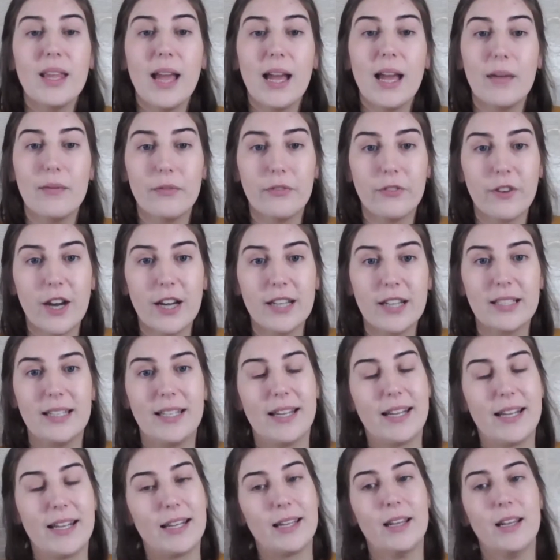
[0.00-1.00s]
And
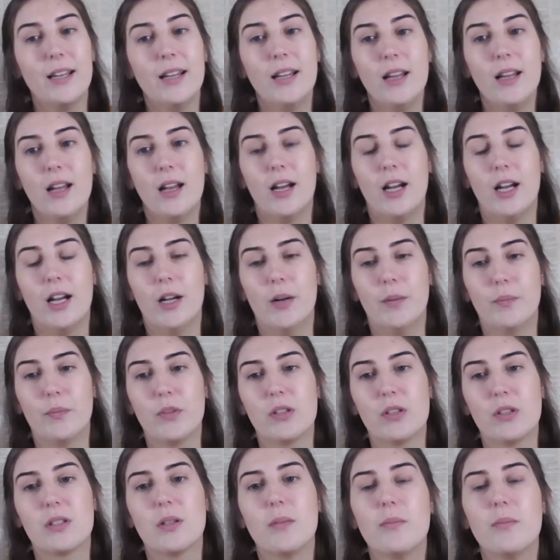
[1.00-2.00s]
finally,
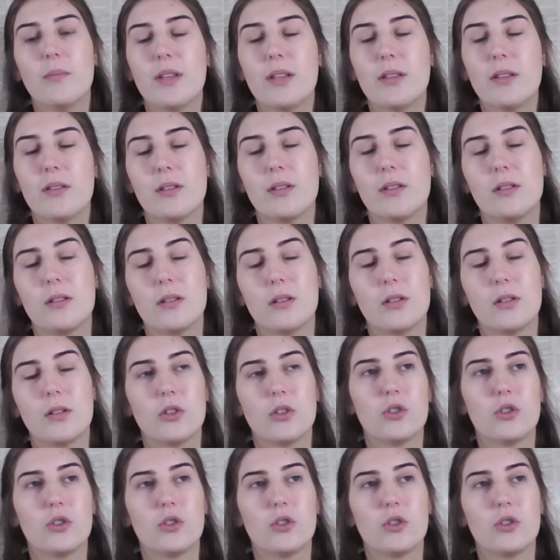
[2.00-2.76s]
something that's